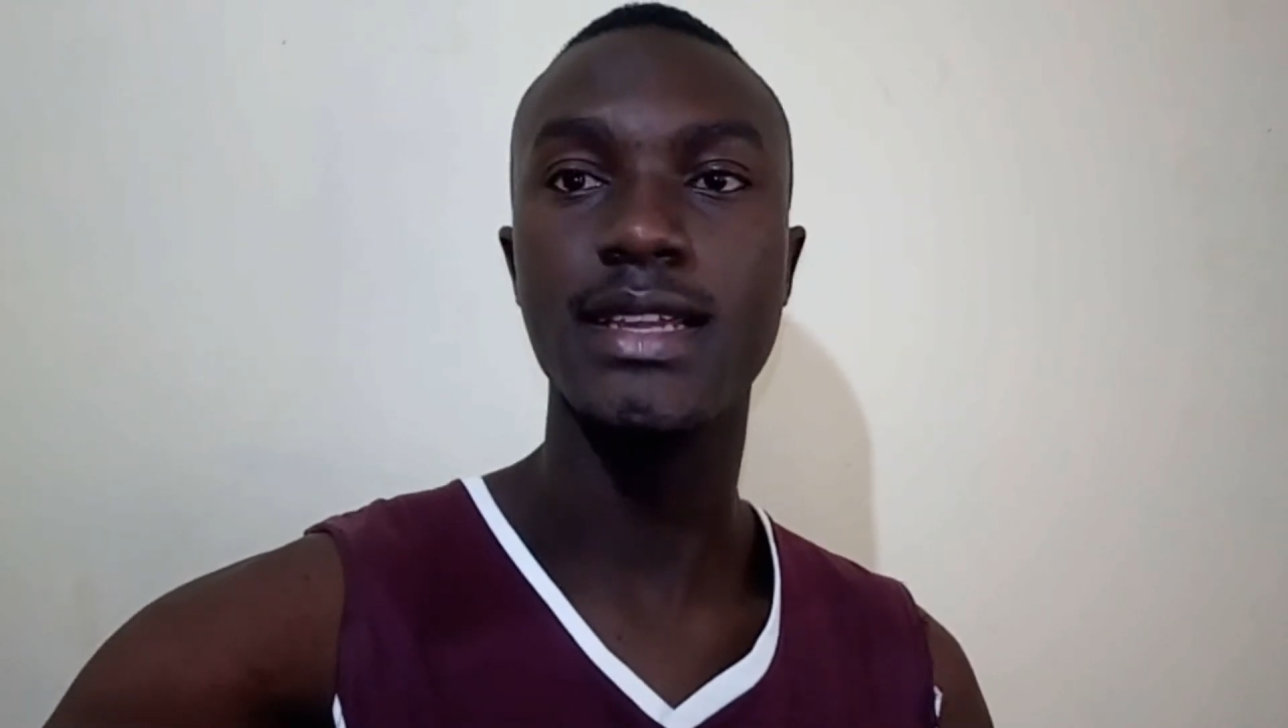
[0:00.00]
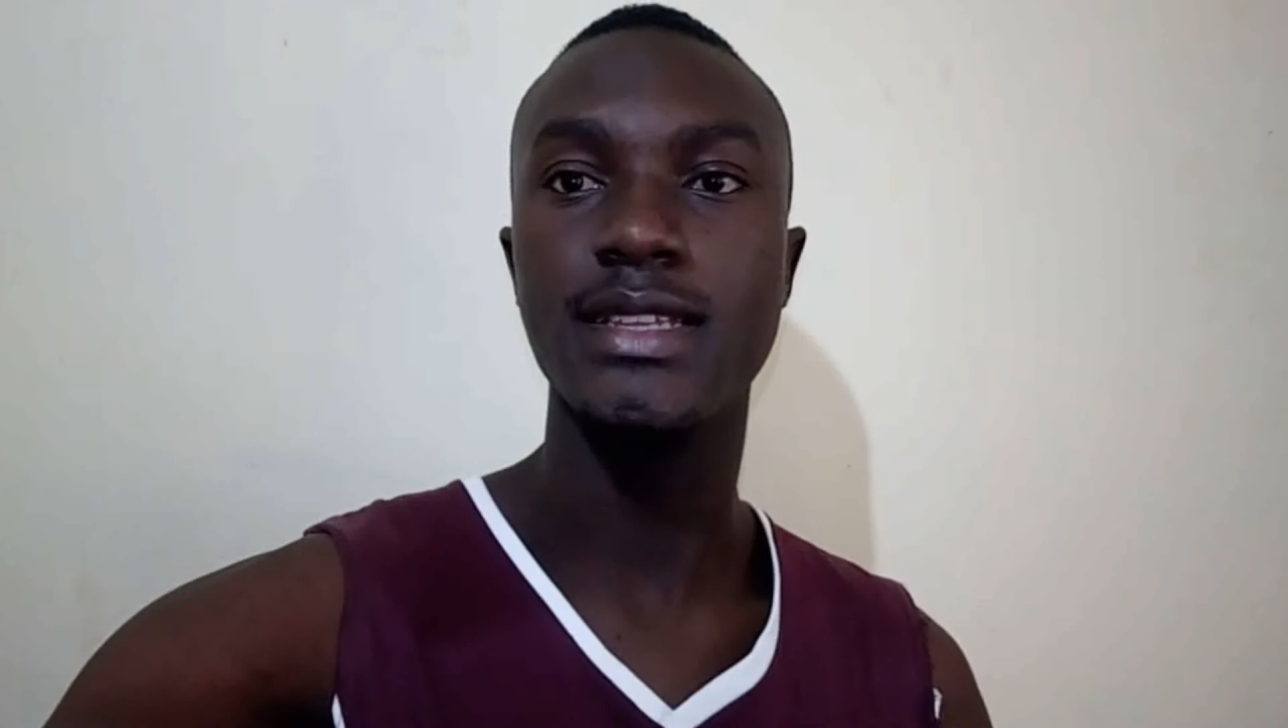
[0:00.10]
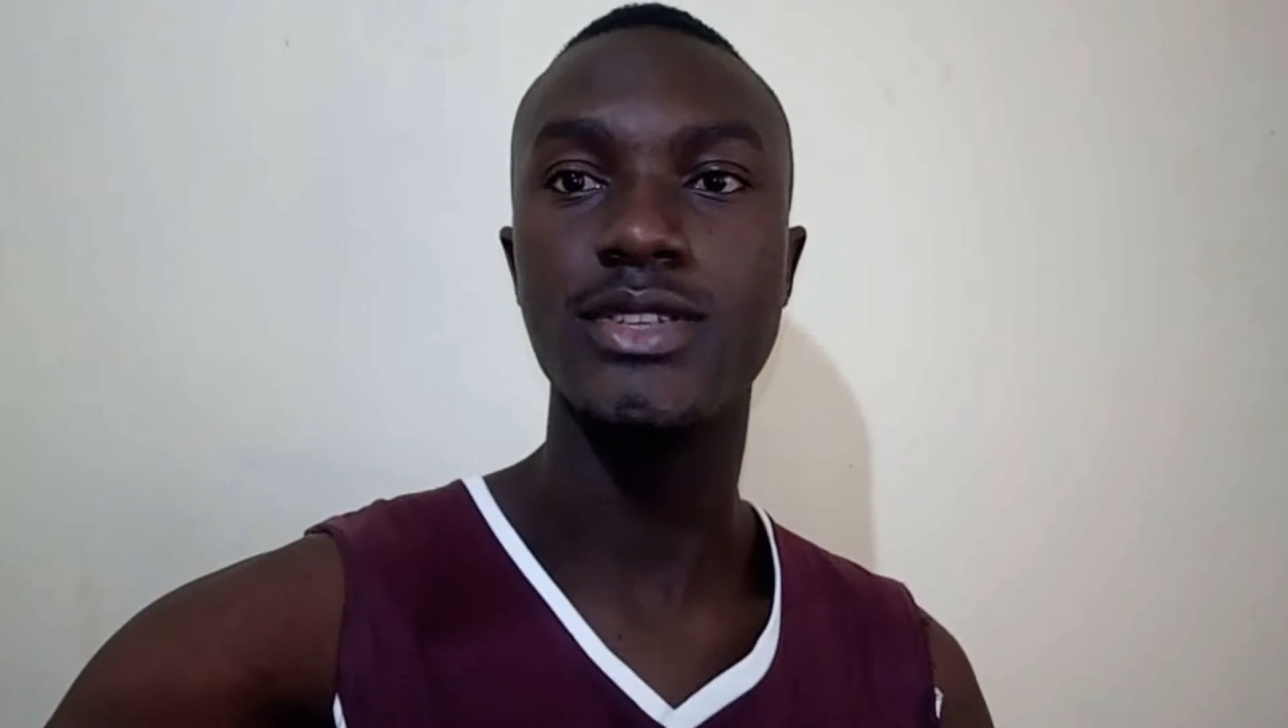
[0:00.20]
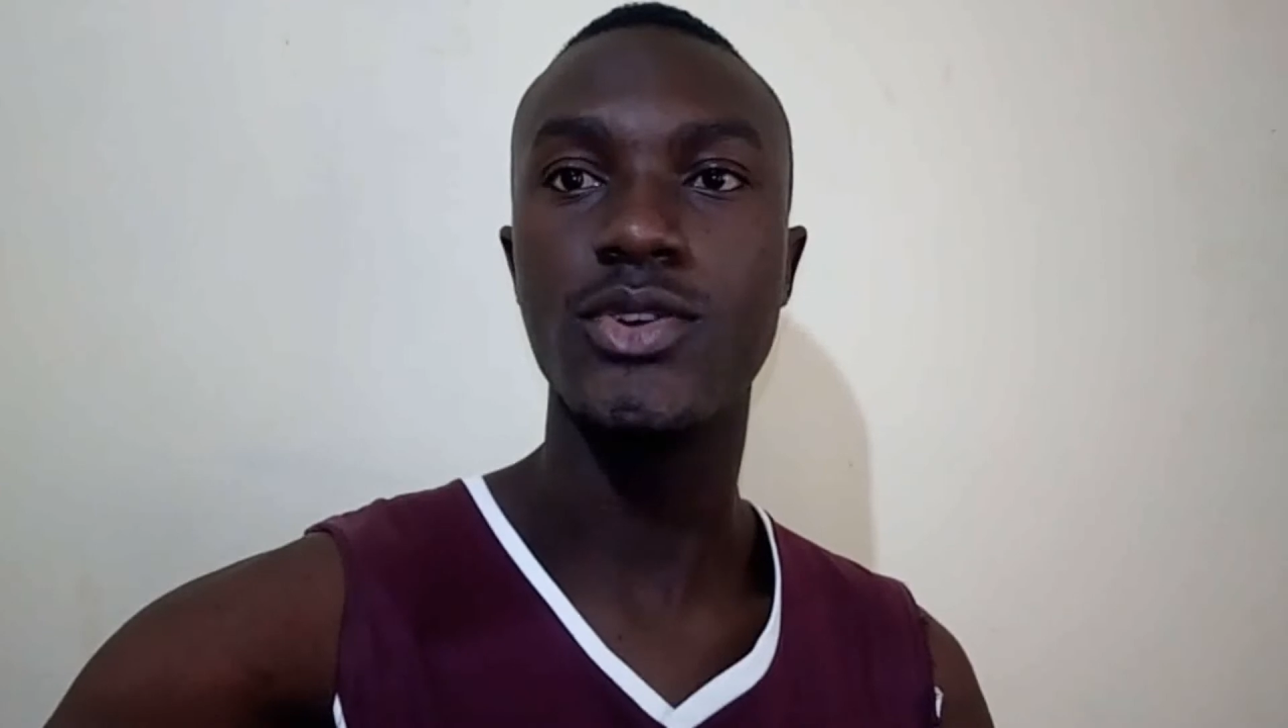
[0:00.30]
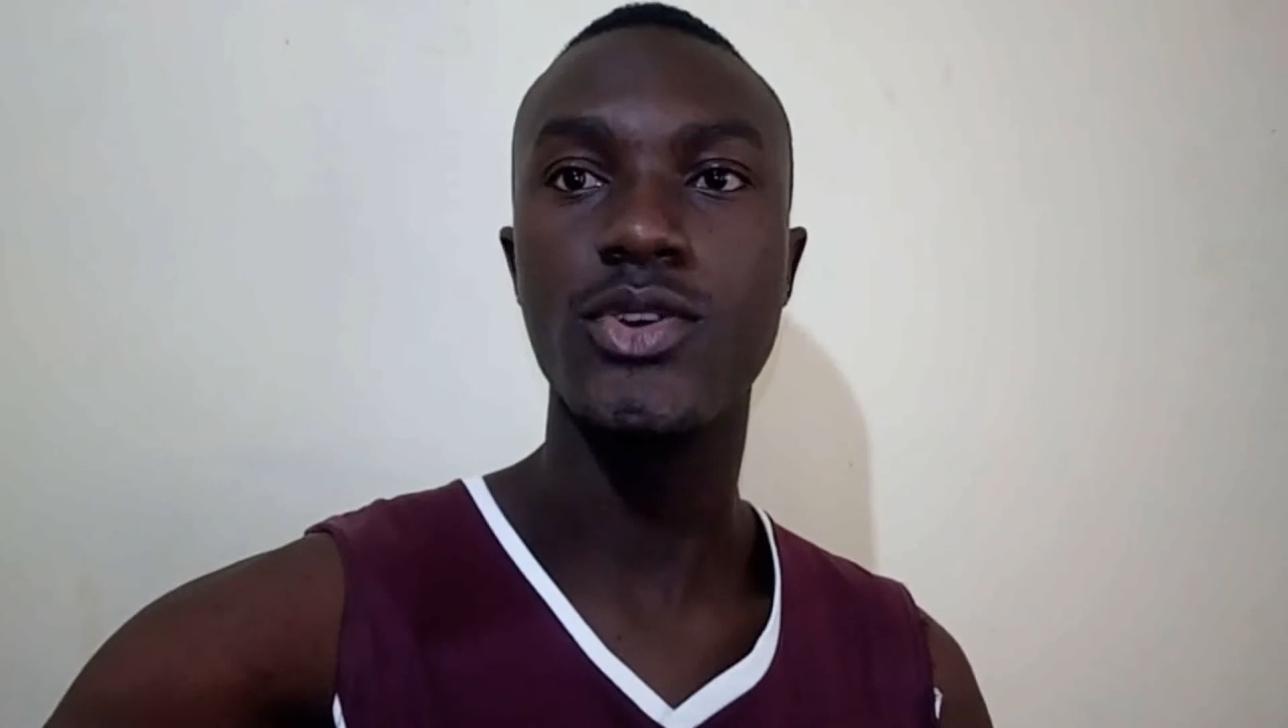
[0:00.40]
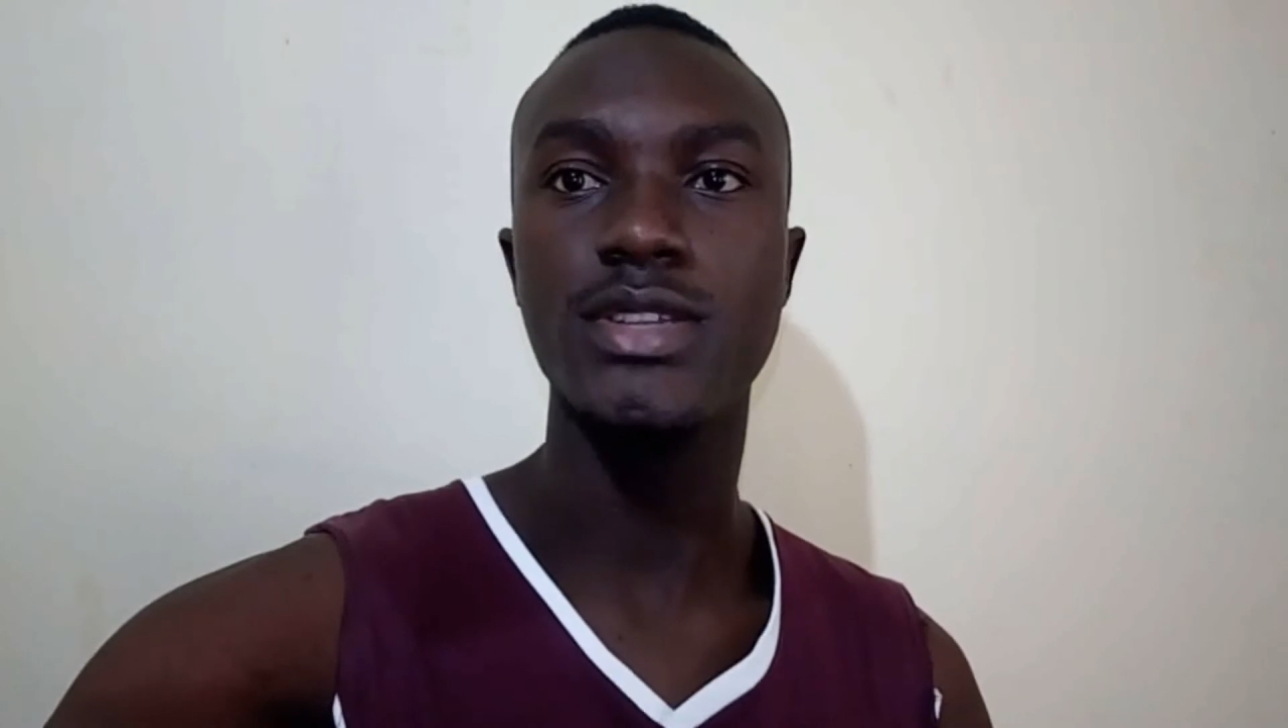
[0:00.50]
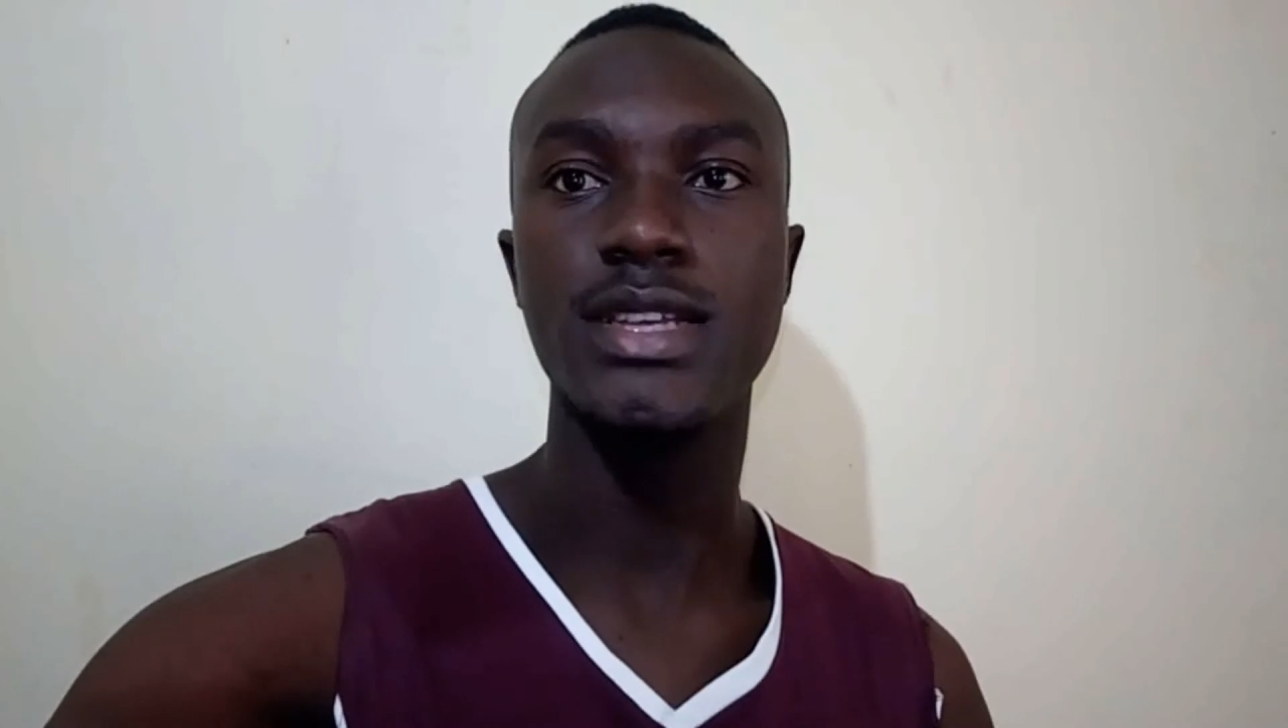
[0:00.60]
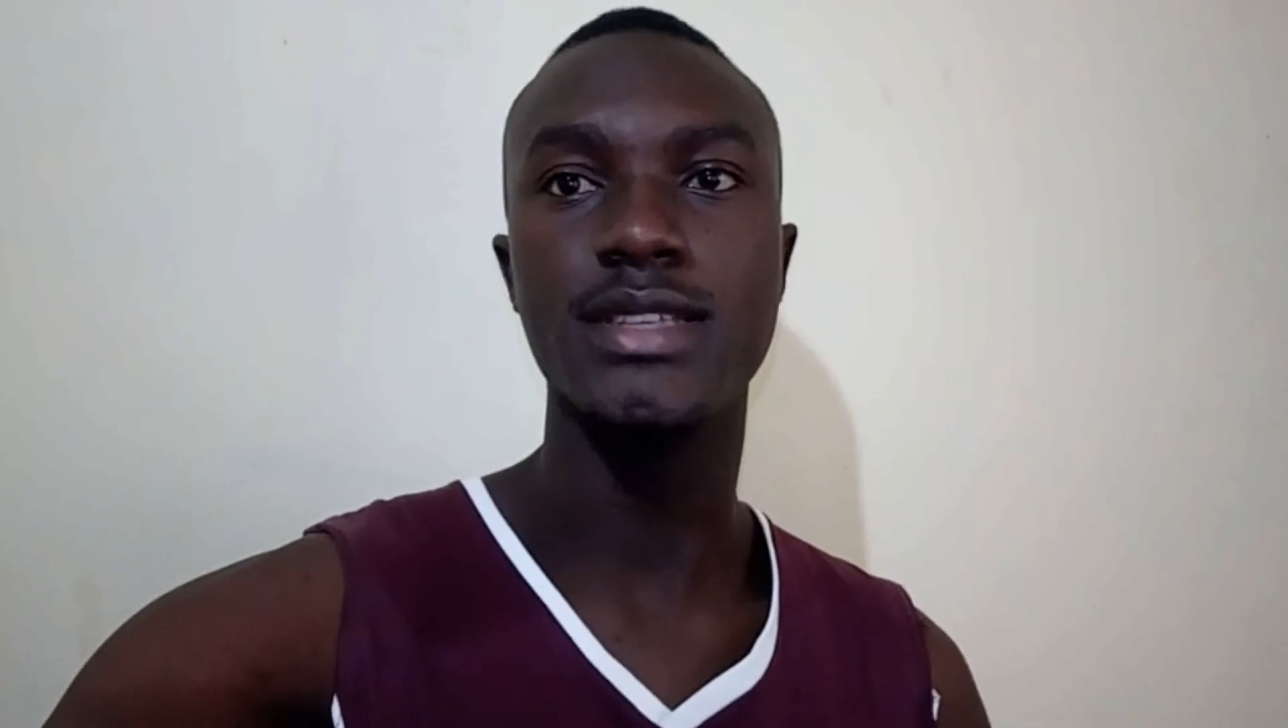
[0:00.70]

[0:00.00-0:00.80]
then he scored.